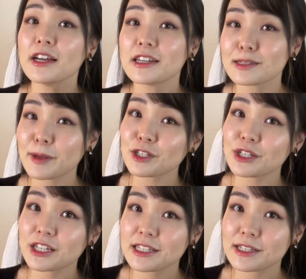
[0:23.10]
especially
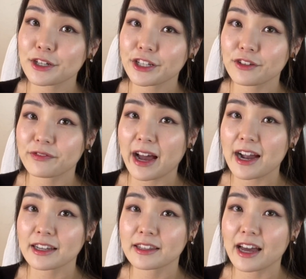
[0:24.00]
considering the
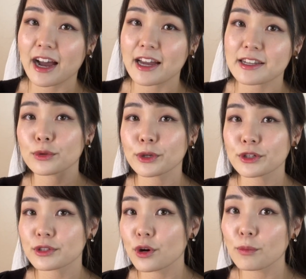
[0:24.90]
fact that 3 or
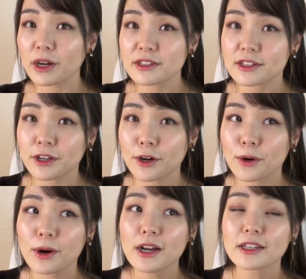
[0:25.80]
so months
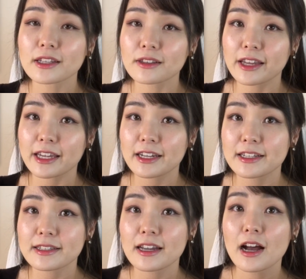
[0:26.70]
ago, the
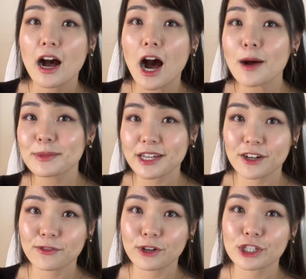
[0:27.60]
latest
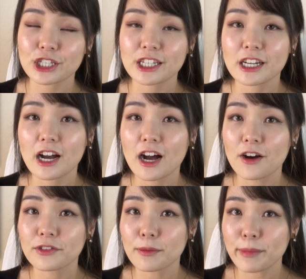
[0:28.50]
updated version
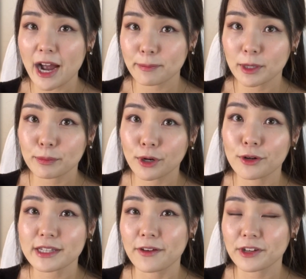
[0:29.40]
of the MacBook Pros
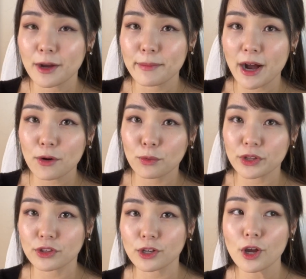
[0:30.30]
have come out with
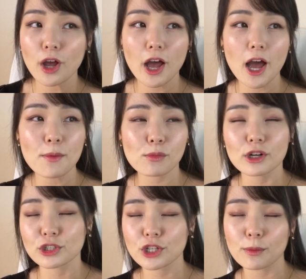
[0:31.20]
the
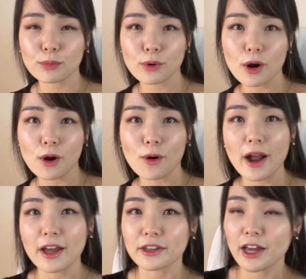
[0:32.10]
M1 chip Pro
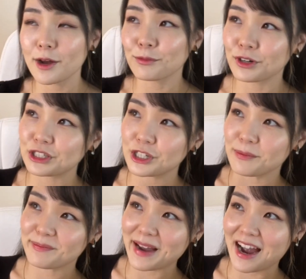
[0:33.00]
and the M1 chip
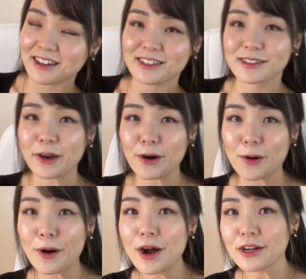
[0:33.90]
Max.
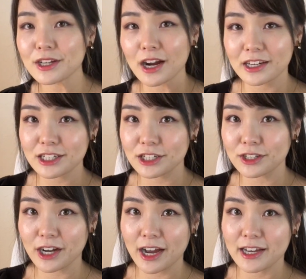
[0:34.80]
So talking to you
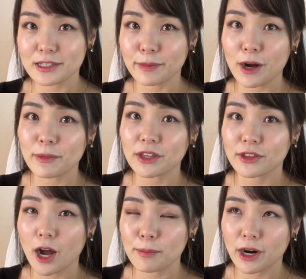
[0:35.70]
guys about my
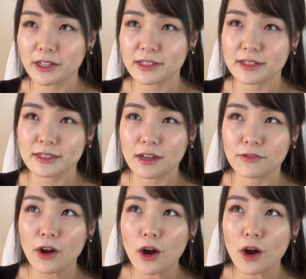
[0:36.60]
thought process of